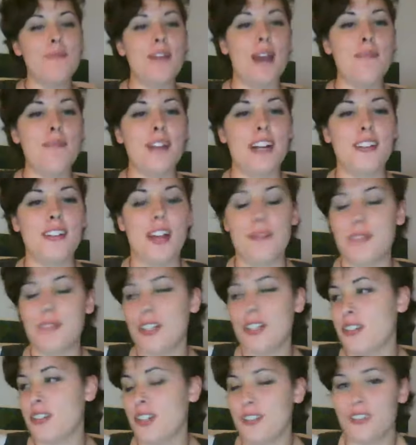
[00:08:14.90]
I'm
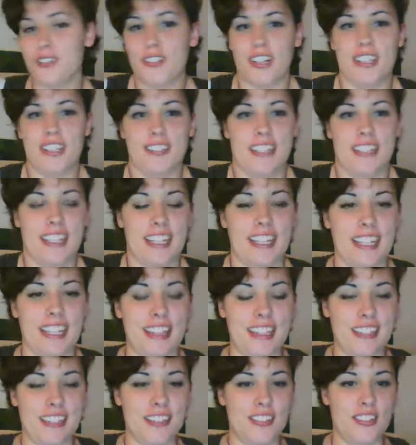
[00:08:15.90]
not trying to dress like
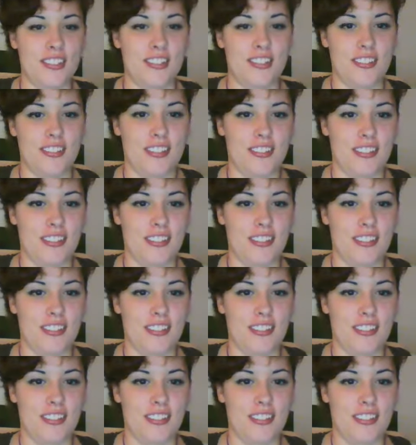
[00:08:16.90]
anything, it's just,